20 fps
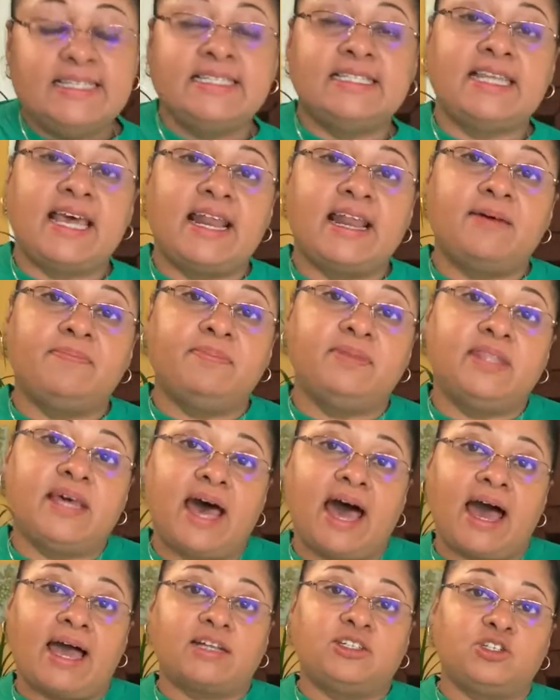set up the
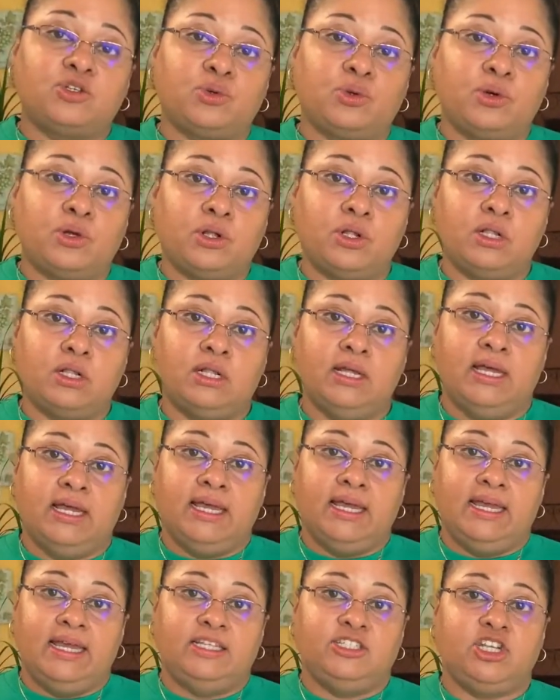actual
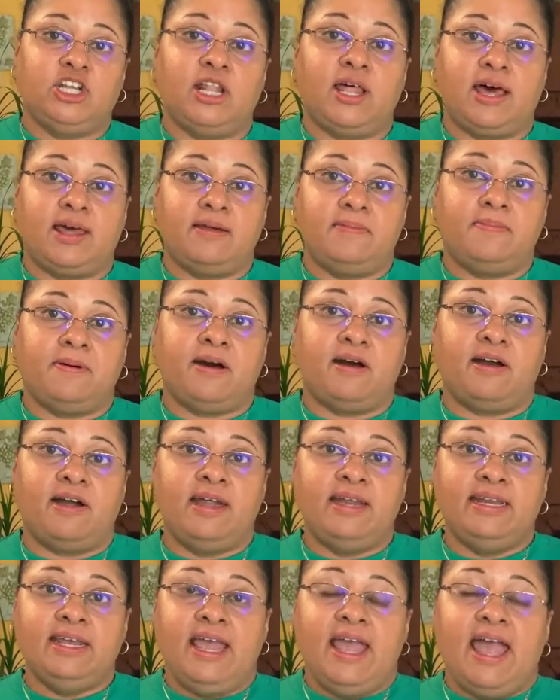enchilada
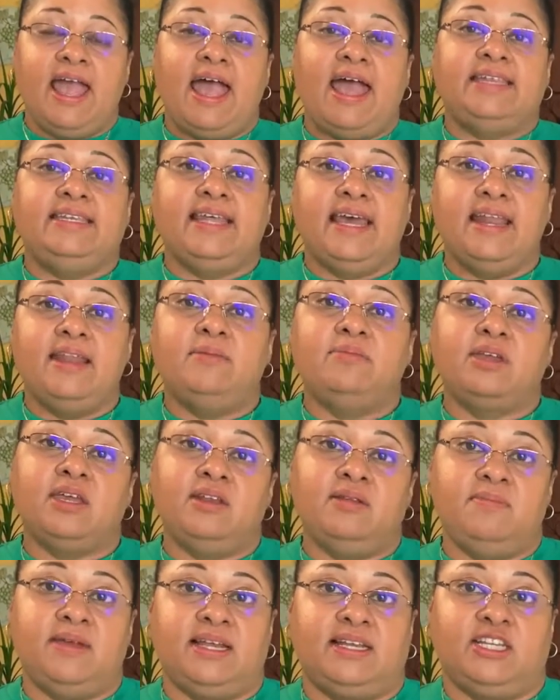part, and then I'm
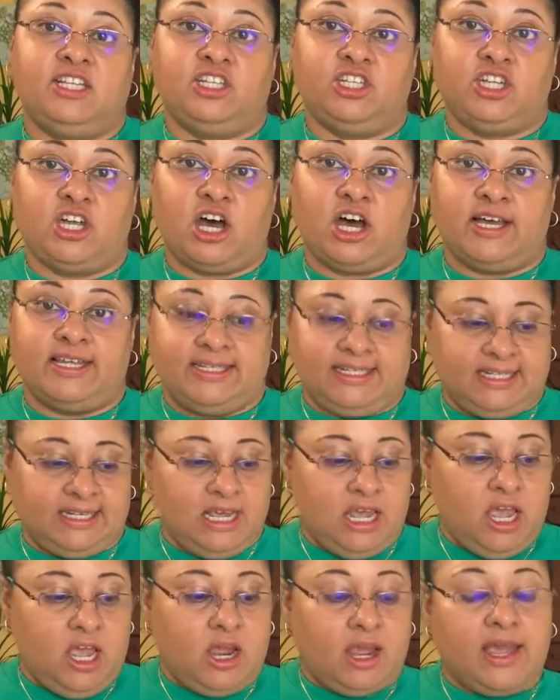gonna make the sauce,
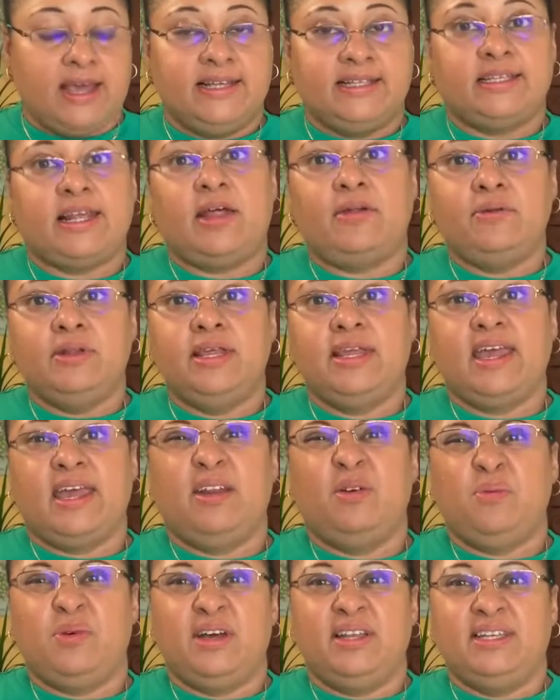because I really
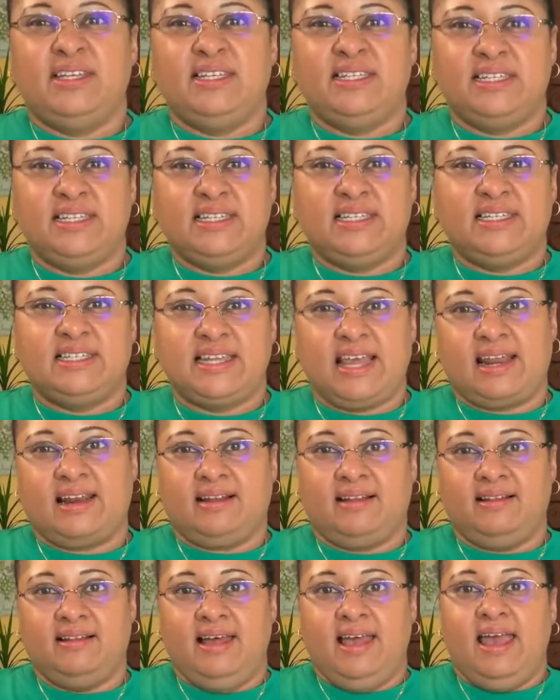kind of want this to
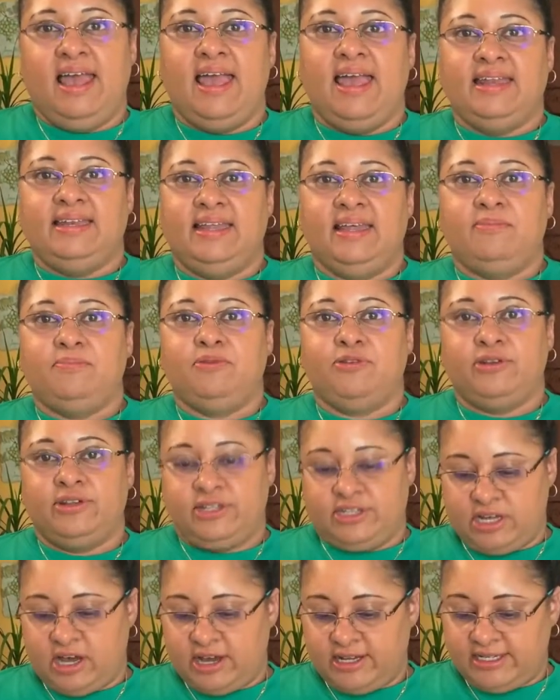settle, and then pour the
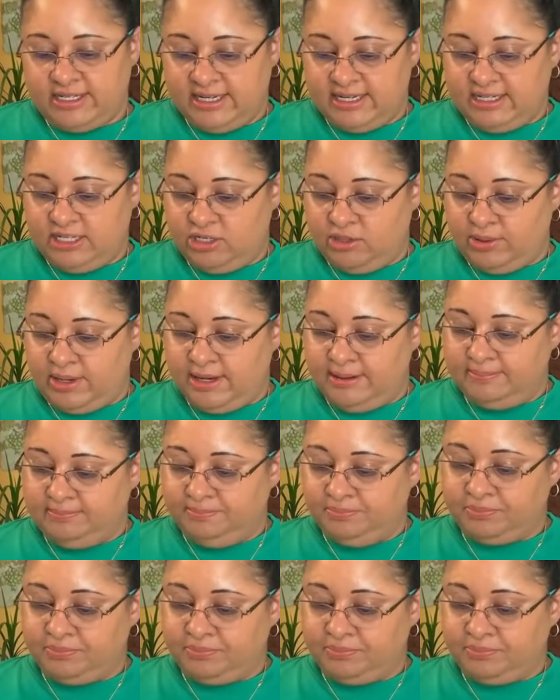sauce into it.